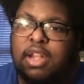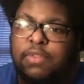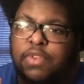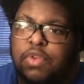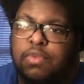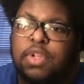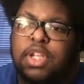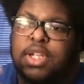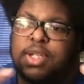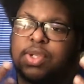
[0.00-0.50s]
if
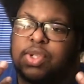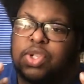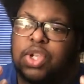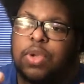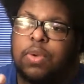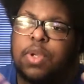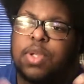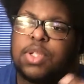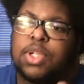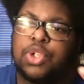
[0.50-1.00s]
you need a
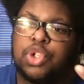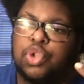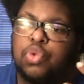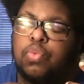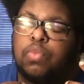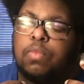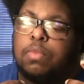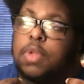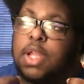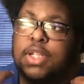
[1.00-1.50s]
series that you
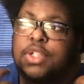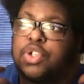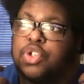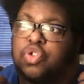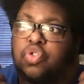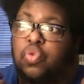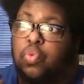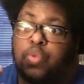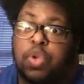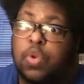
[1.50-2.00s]
like
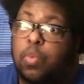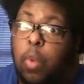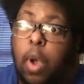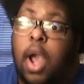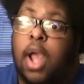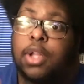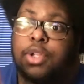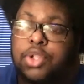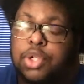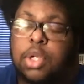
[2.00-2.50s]
just to
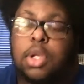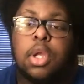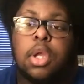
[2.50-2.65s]
rewatch